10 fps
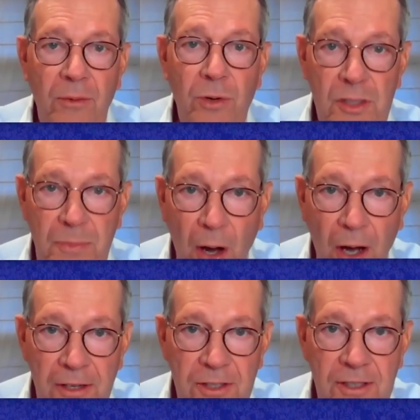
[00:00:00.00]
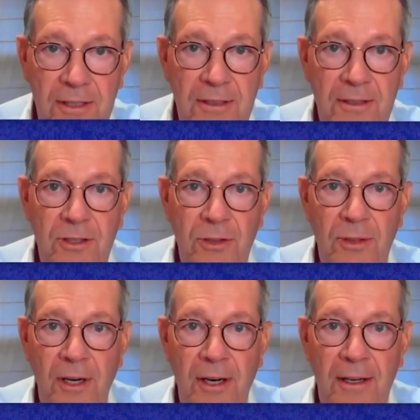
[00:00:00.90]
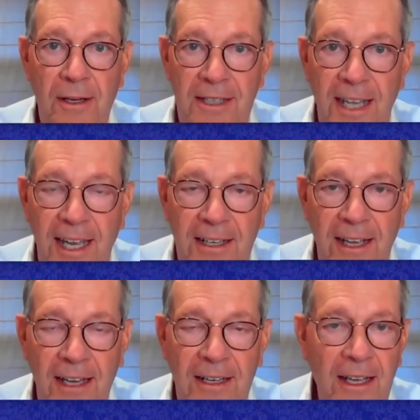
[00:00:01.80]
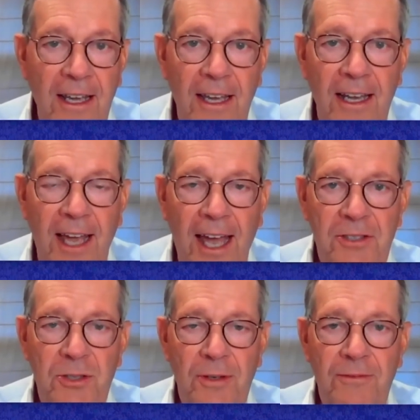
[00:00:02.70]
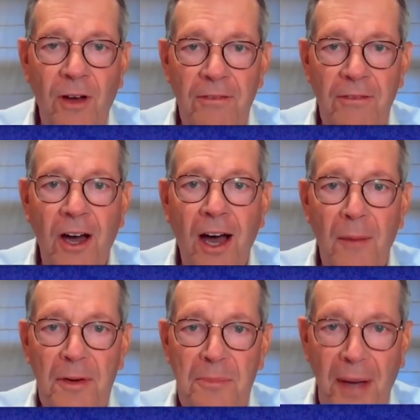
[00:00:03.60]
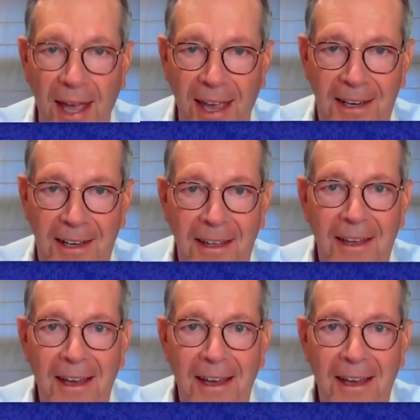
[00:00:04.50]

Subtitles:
response to a need, and it has to involve common pain.